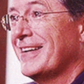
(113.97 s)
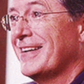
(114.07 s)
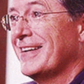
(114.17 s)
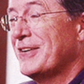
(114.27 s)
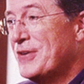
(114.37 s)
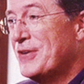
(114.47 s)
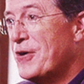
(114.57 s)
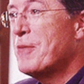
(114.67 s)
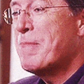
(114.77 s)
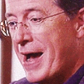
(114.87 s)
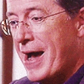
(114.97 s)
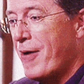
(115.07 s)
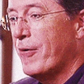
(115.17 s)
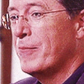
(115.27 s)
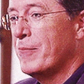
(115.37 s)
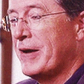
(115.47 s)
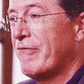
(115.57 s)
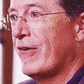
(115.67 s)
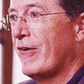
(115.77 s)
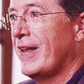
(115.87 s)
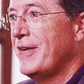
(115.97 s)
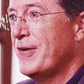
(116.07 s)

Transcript: Okay, only nerds would really be excited about